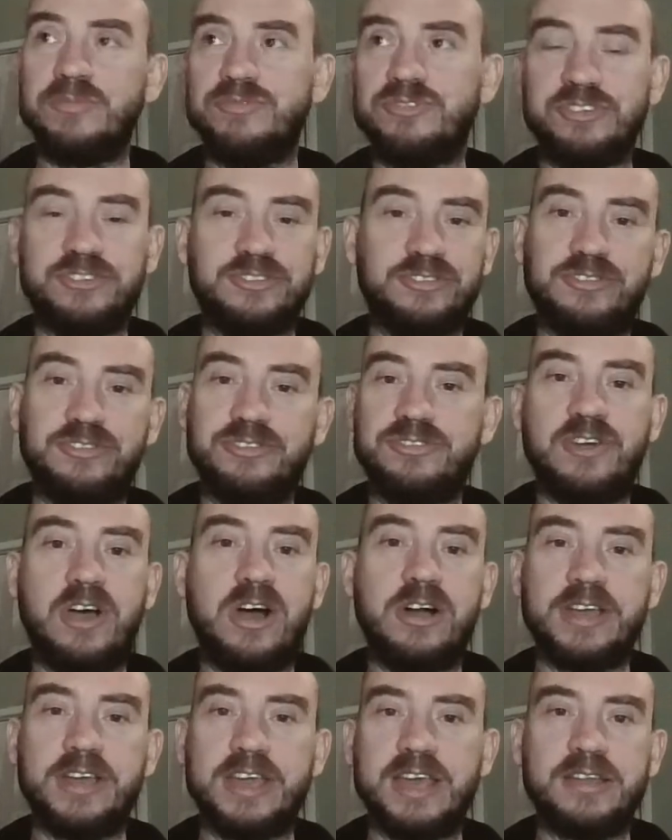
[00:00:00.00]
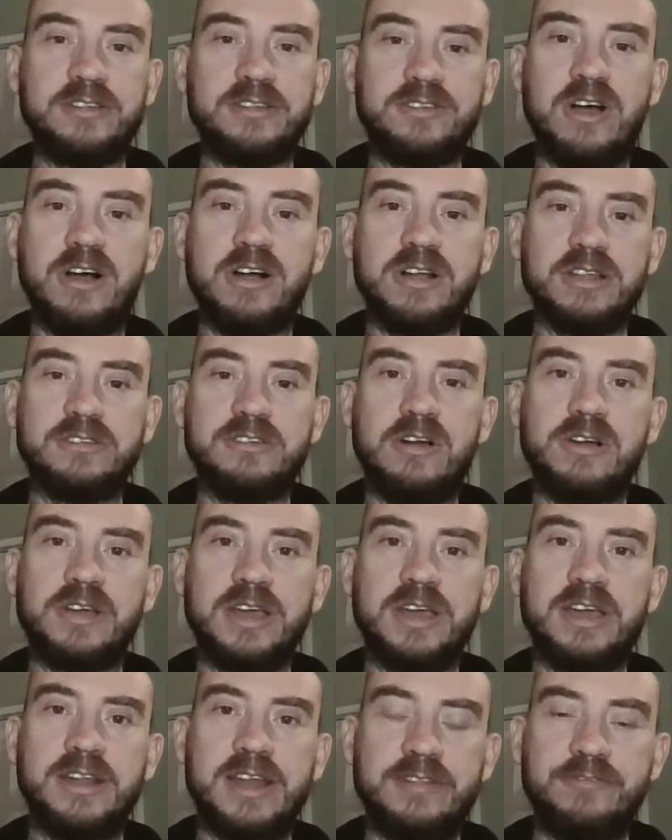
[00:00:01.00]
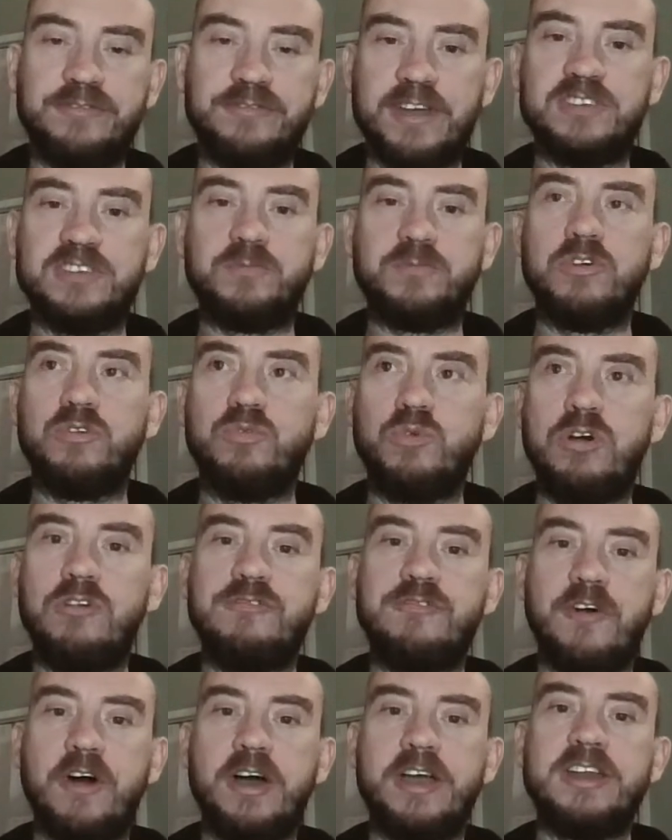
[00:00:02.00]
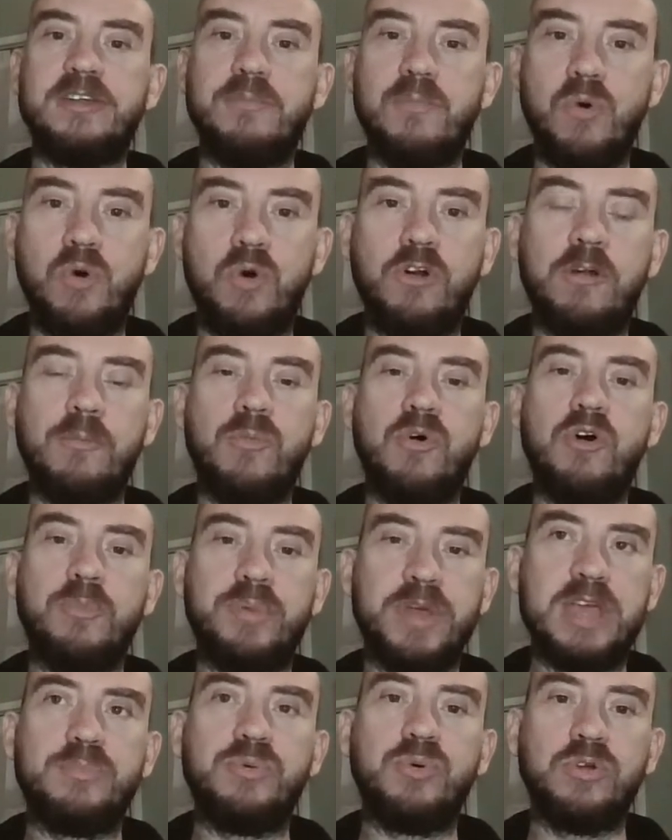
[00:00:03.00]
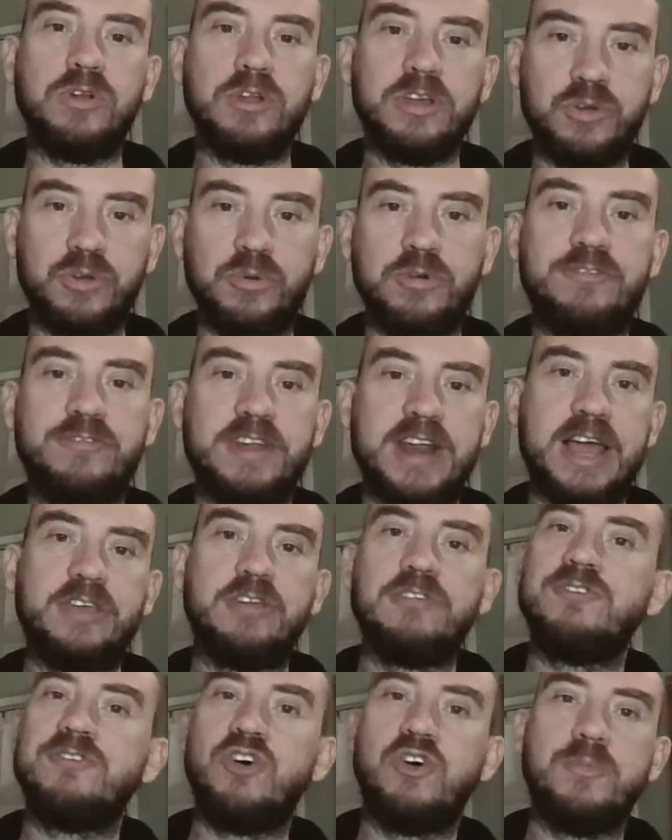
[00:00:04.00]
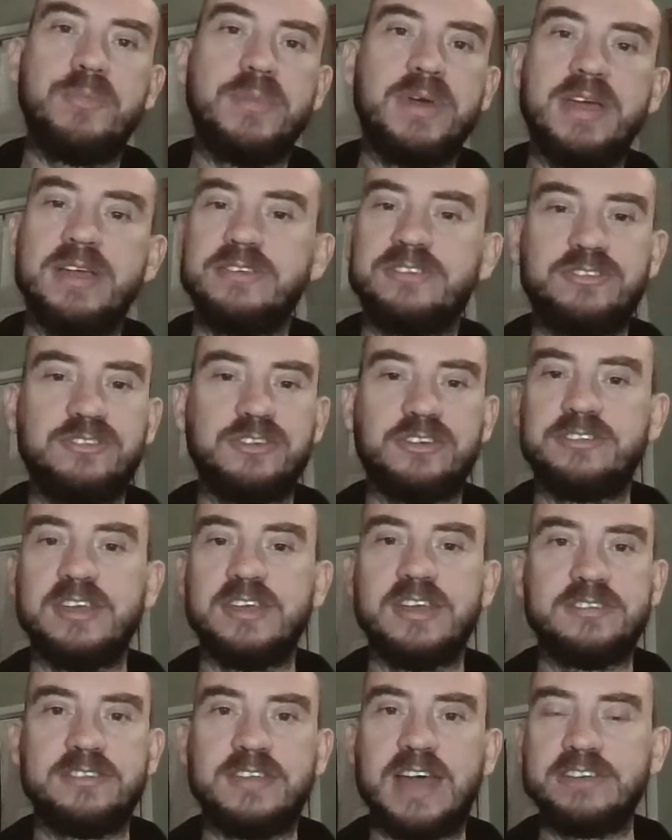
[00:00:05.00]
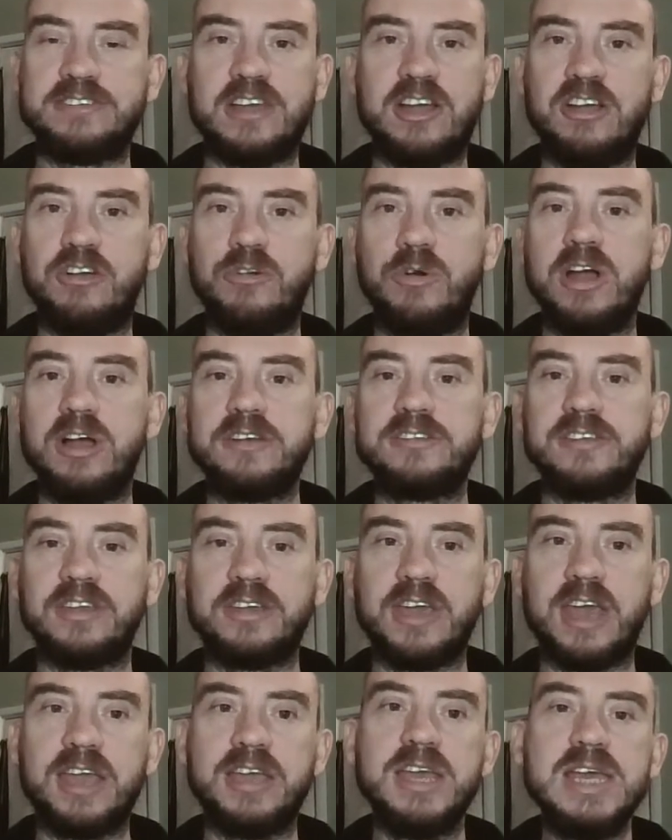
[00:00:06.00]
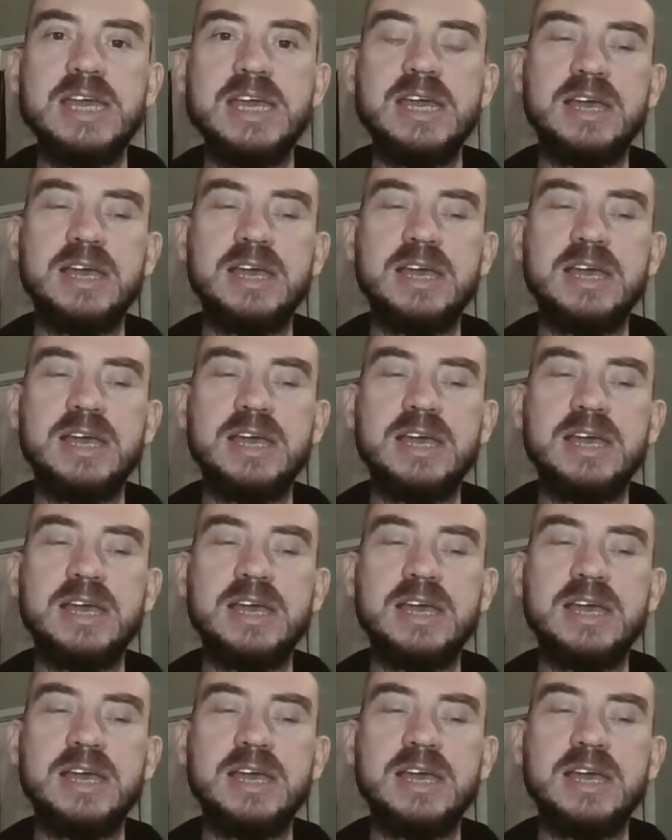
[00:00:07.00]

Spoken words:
just target. And then Facebook will find more and more people who will fill out your form. That's how it works. Okay.